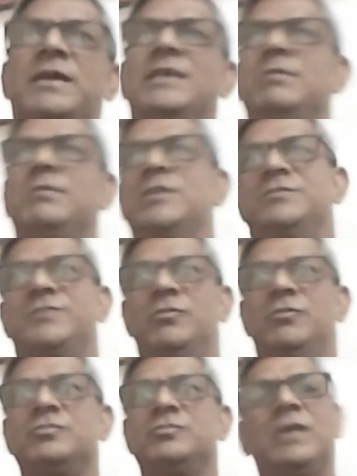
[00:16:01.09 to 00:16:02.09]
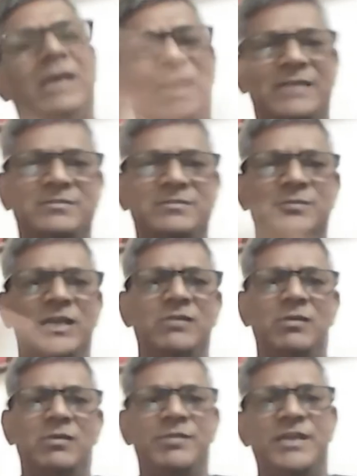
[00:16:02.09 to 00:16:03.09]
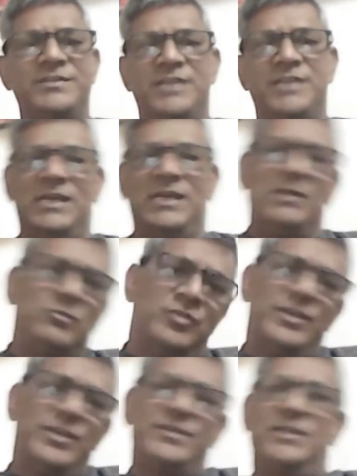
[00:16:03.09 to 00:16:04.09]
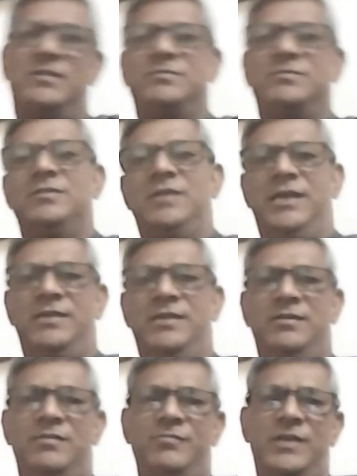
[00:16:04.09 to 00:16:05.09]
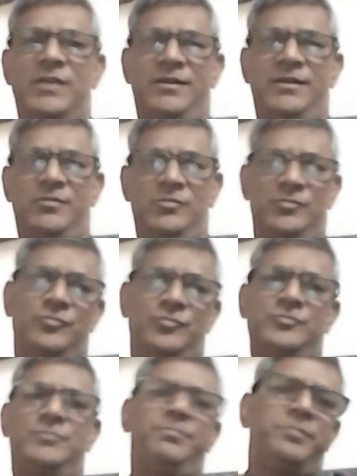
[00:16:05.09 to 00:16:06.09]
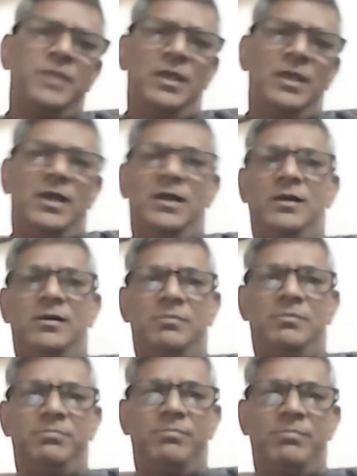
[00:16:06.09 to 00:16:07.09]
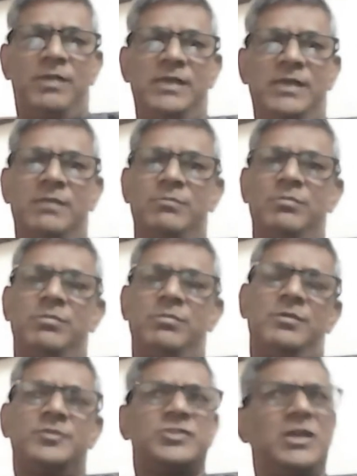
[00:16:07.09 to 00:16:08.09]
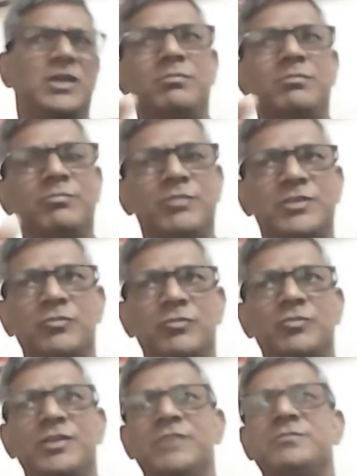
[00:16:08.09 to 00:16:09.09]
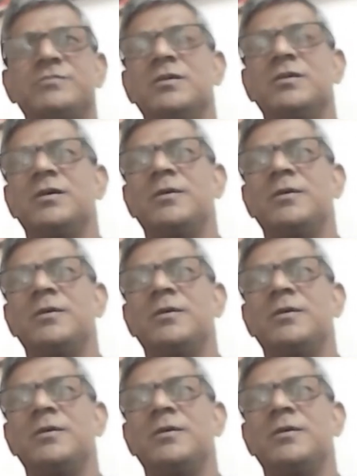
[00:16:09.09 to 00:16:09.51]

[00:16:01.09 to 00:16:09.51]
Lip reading: bilabial sounds. And similarly, we have dental and labiodental and velar and all those. I have shared with you these